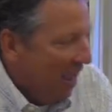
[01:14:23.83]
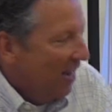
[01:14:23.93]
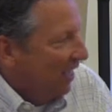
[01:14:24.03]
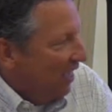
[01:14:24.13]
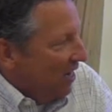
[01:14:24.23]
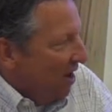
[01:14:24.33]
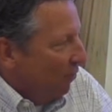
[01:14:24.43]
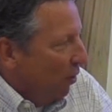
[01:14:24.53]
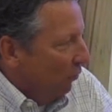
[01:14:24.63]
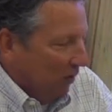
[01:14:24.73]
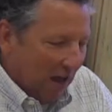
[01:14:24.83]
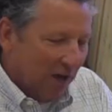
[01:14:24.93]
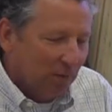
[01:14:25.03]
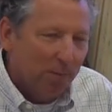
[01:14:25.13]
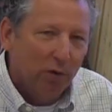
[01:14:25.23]
and the kid never owns it
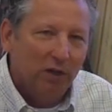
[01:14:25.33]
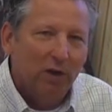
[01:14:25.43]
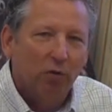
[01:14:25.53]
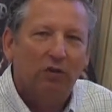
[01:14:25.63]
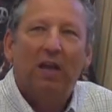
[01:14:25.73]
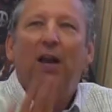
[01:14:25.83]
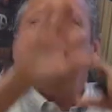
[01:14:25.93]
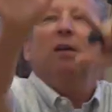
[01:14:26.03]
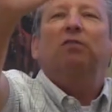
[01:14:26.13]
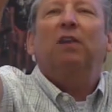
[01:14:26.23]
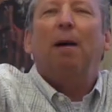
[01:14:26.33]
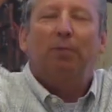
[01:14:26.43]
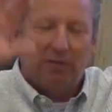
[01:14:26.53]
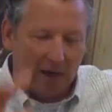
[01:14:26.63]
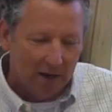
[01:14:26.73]
as opposed to the coach getting hey uh, stop
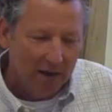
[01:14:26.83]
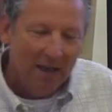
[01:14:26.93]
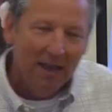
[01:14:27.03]
a second